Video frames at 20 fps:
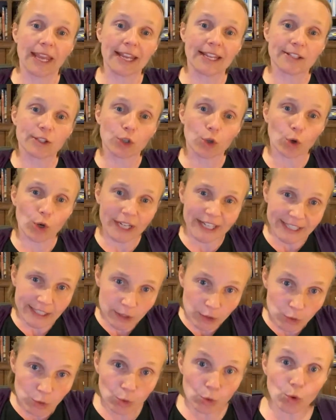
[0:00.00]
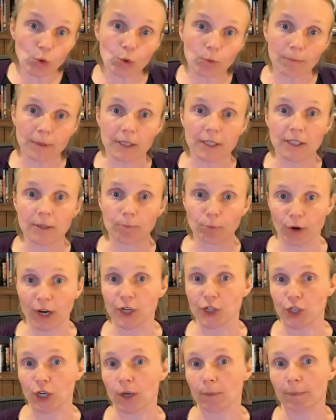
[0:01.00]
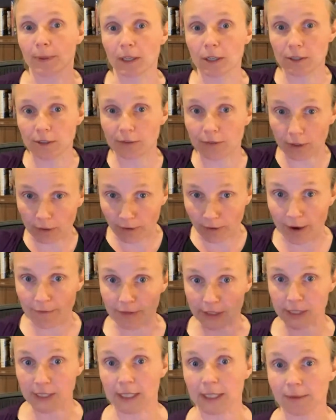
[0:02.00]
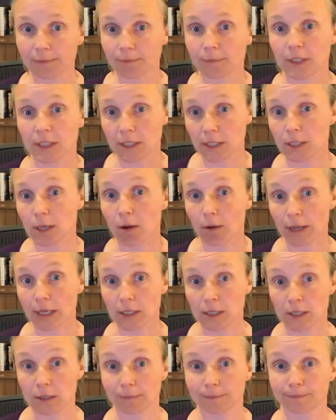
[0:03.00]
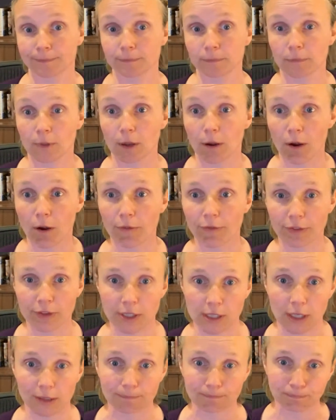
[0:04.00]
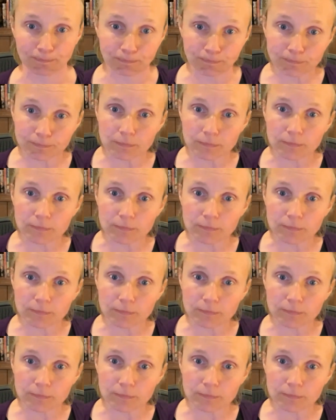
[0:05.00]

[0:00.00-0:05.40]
It's got enormous pressure because of the gravity, the size of the sun.